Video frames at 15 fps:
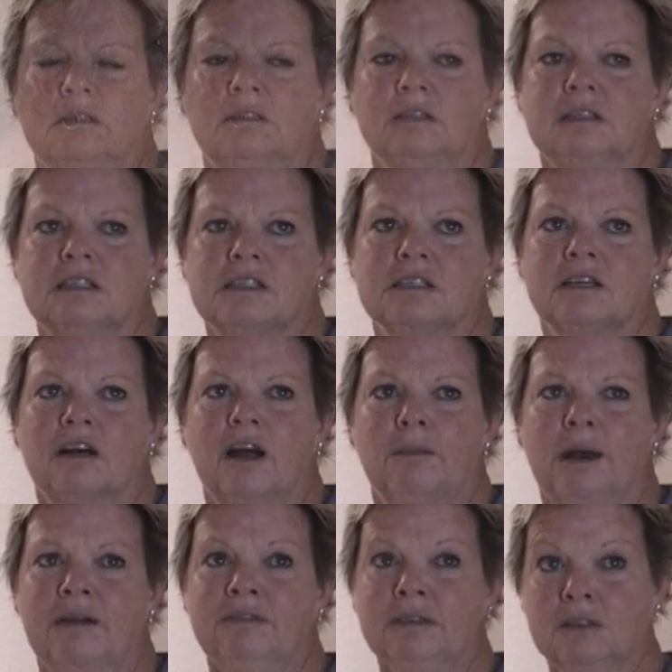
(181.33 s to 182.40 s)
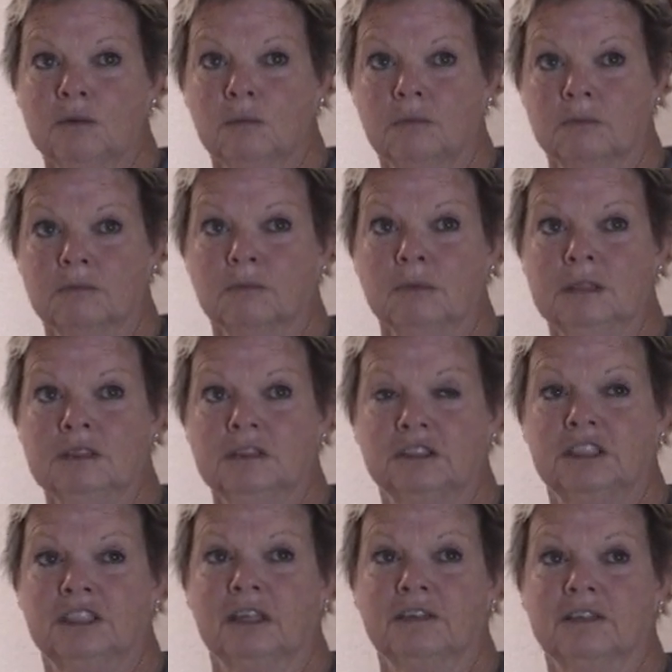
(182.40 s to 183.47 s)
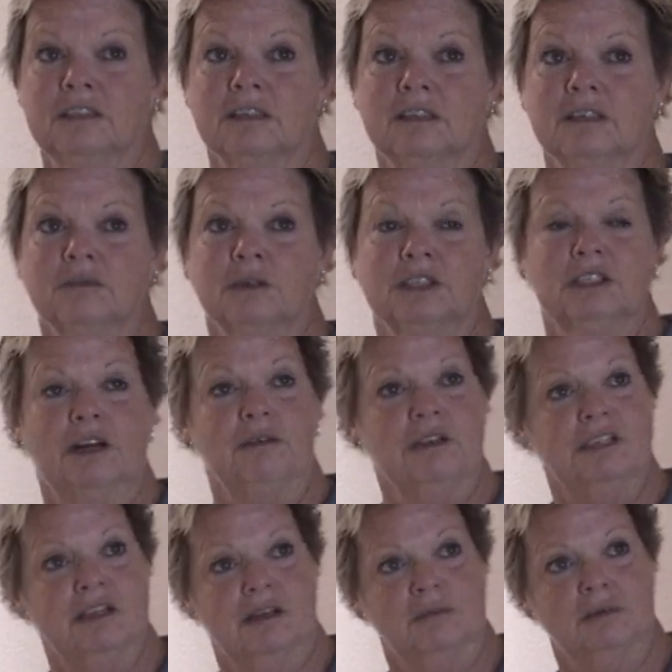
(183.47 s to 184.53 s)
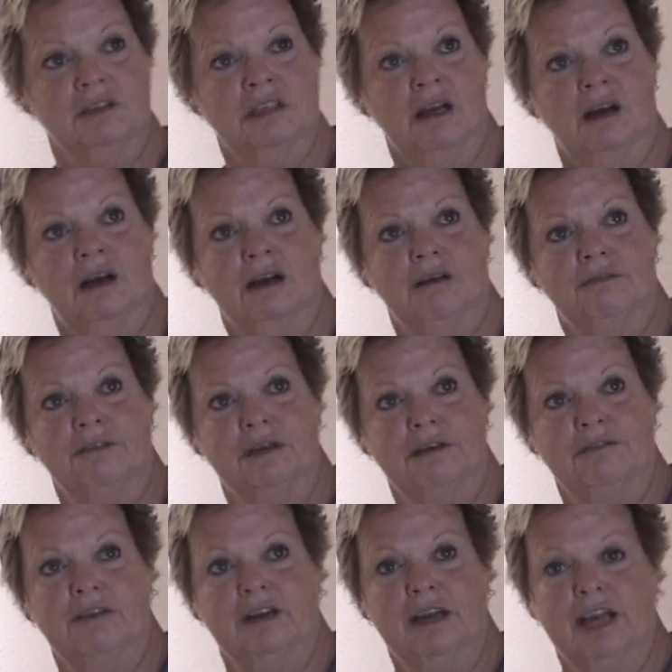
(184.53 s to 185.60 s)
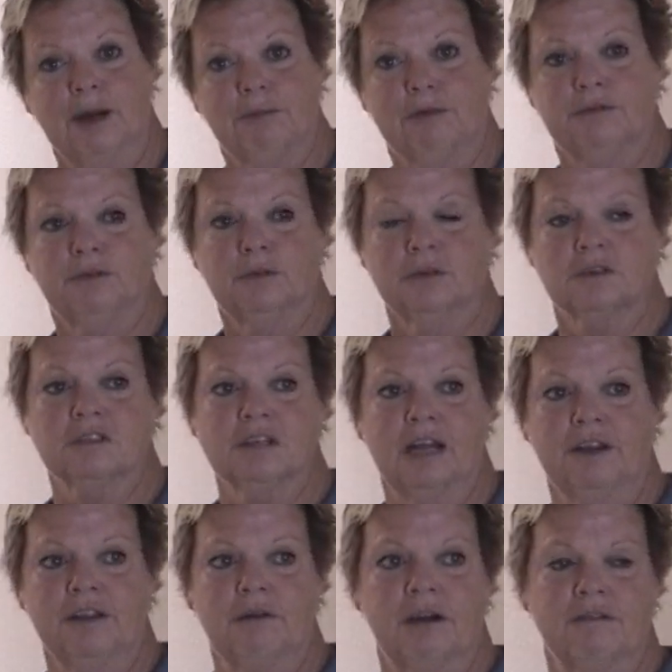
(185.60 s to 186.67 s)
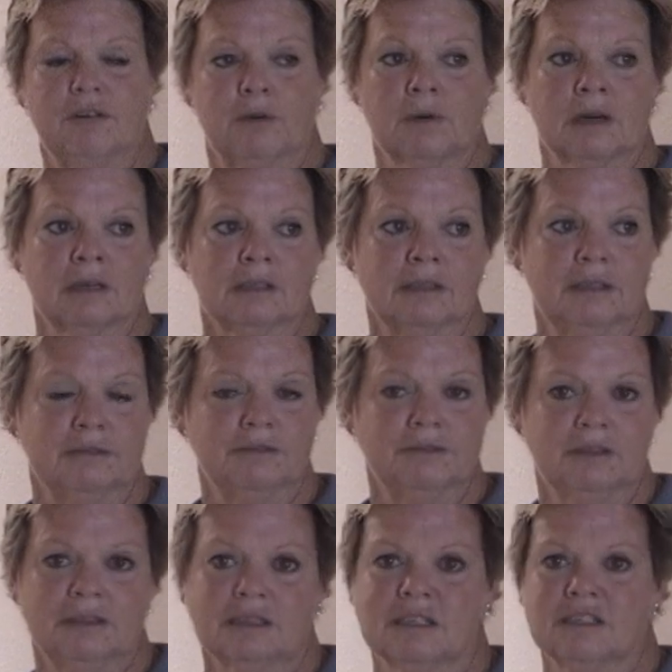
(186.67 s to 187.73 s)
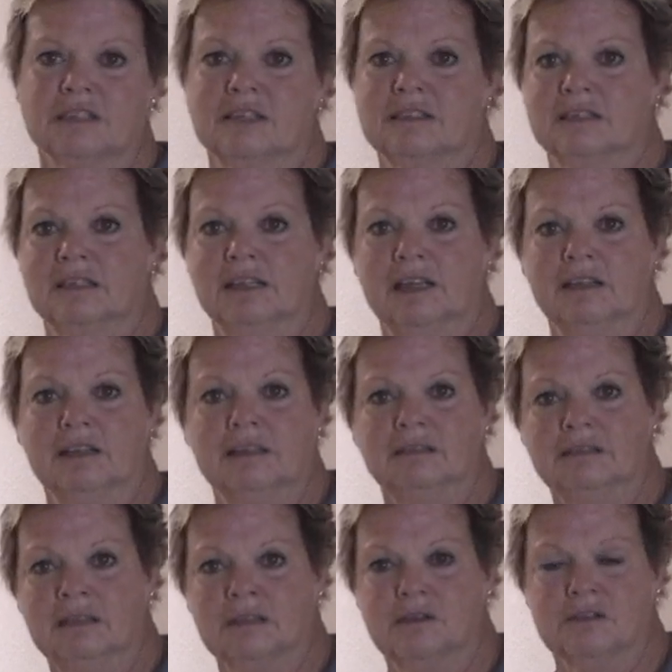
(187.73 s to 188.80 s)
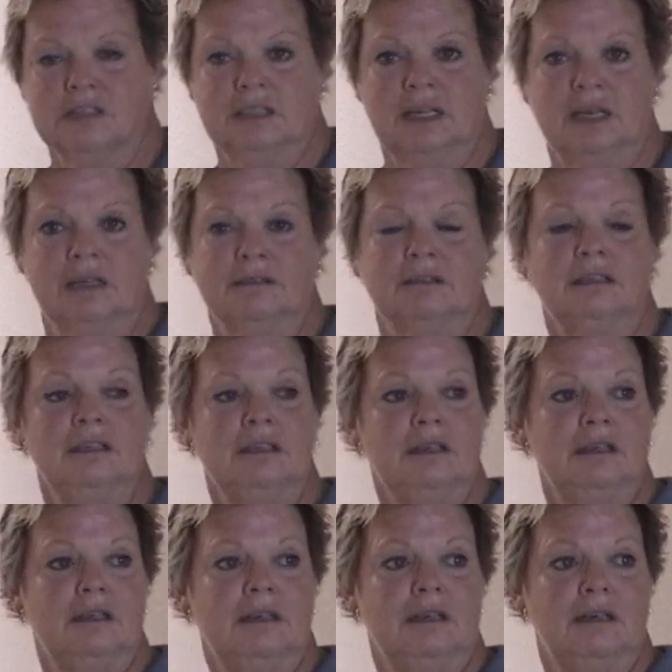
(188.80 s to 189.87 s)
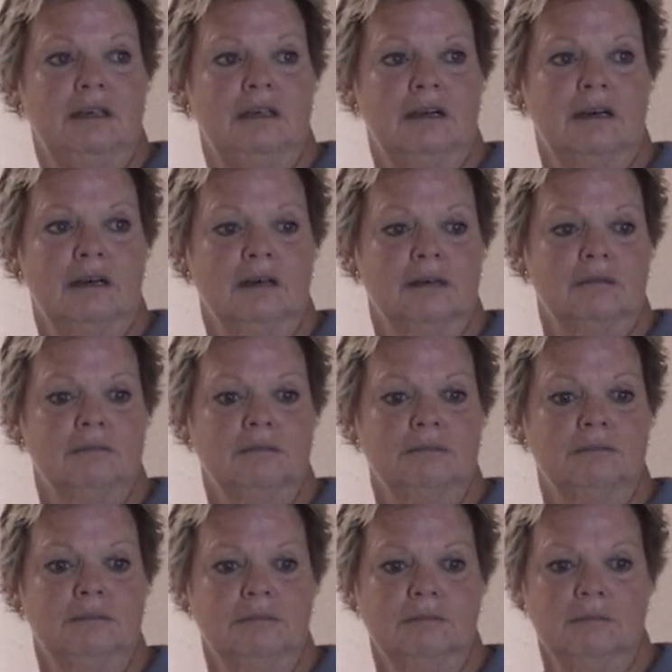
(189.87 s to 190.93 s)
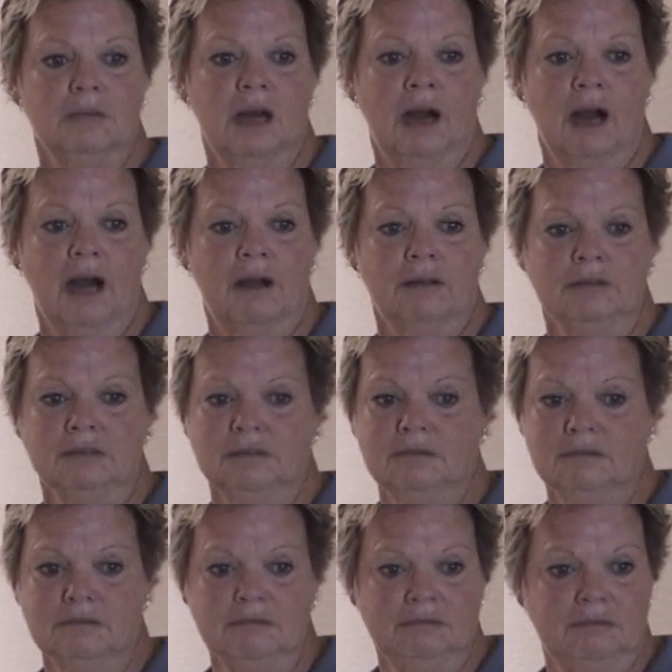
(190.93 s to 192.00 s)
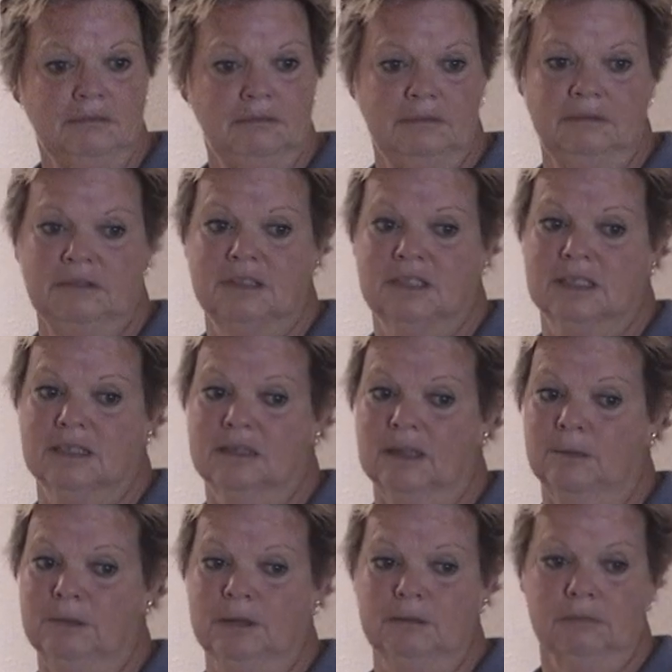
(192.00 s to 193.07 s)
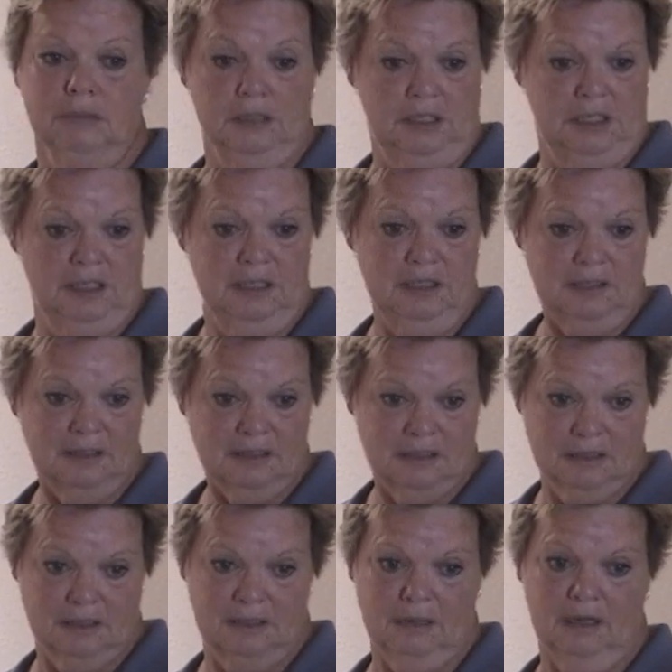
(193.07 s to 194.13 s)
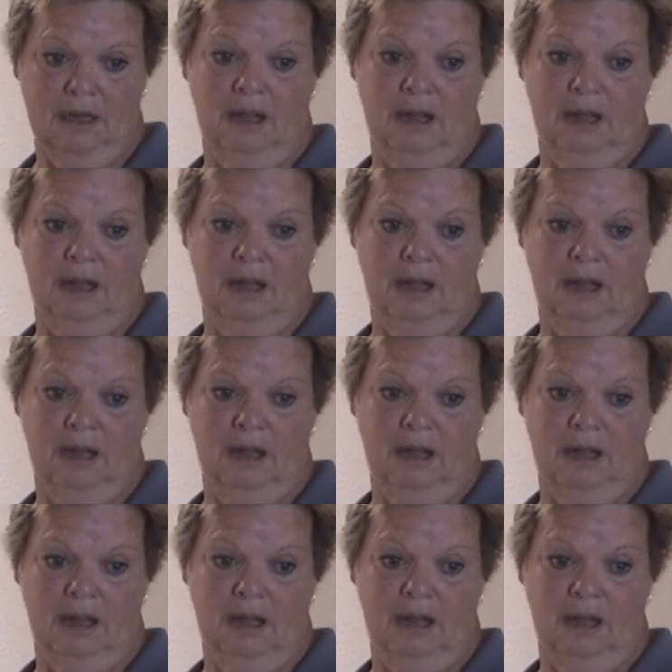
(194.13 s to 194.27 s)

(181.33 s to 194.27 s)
During this time, after the winter shelter, which I always said was, ha ha, funny, funny, April Fools, now you have nowhere to live, because that's the day they close it down. I slept in bushes.